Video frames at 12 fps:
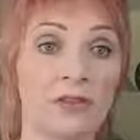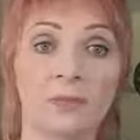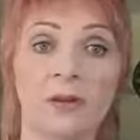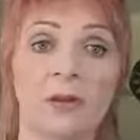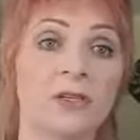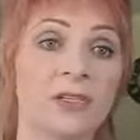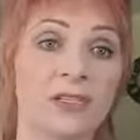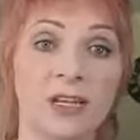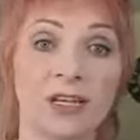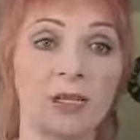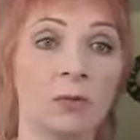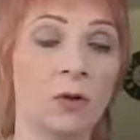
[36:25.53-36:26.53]
Sometimes it's
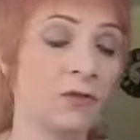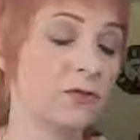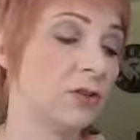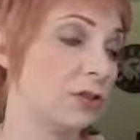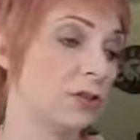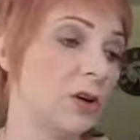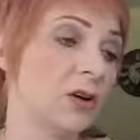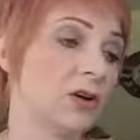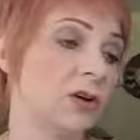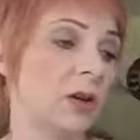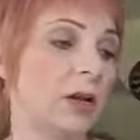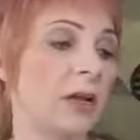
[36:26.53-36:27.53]
sending them off to their
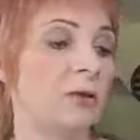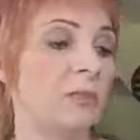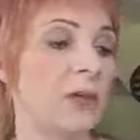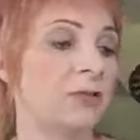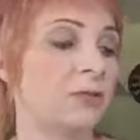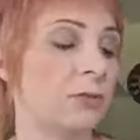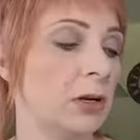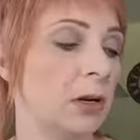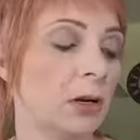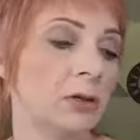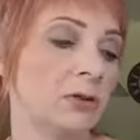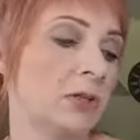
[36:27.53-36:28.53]
doctor and getting their meds
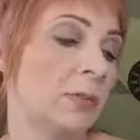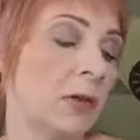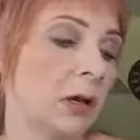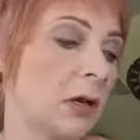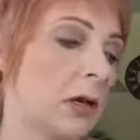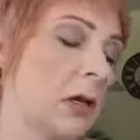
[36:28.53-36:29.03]
redone or something.